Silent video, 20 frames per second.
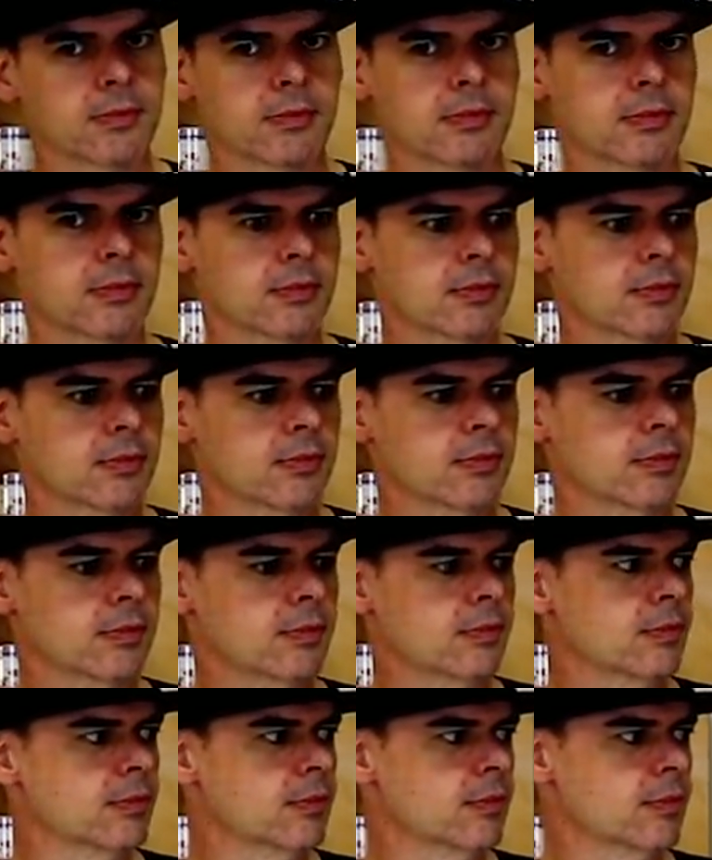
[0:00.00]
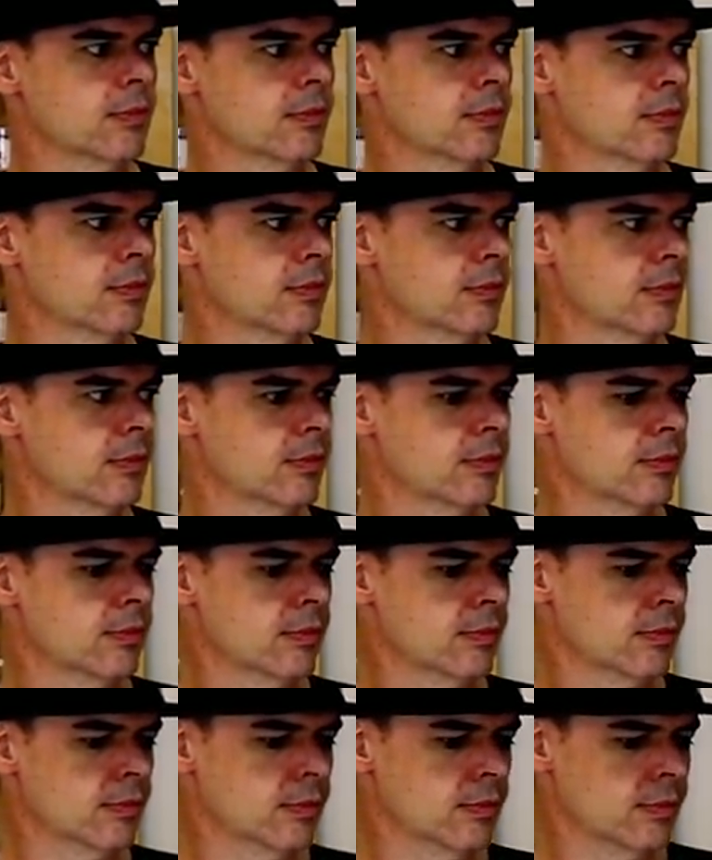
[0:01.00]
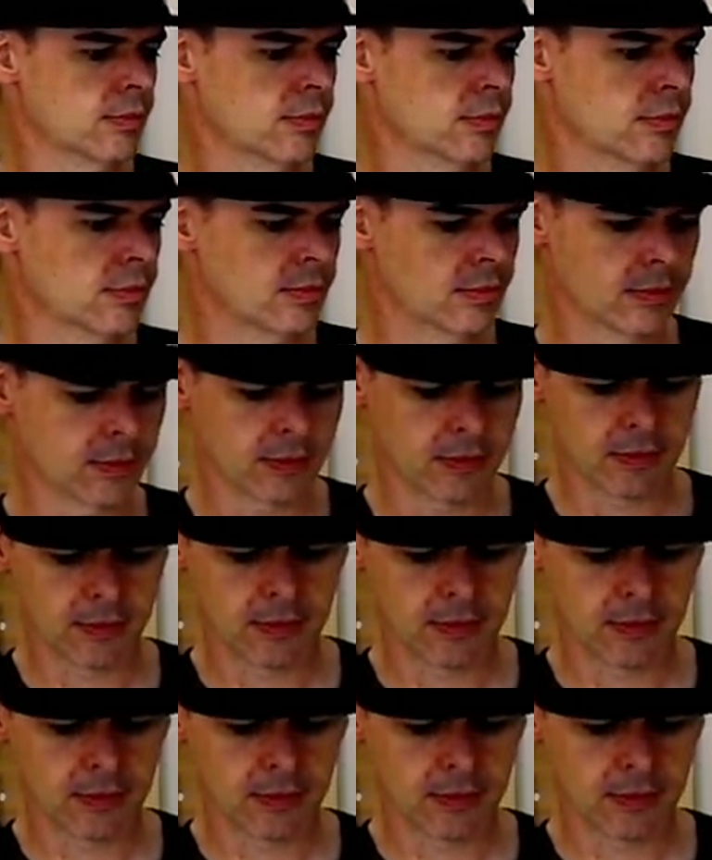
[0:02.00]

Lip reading: The person shown says nothing.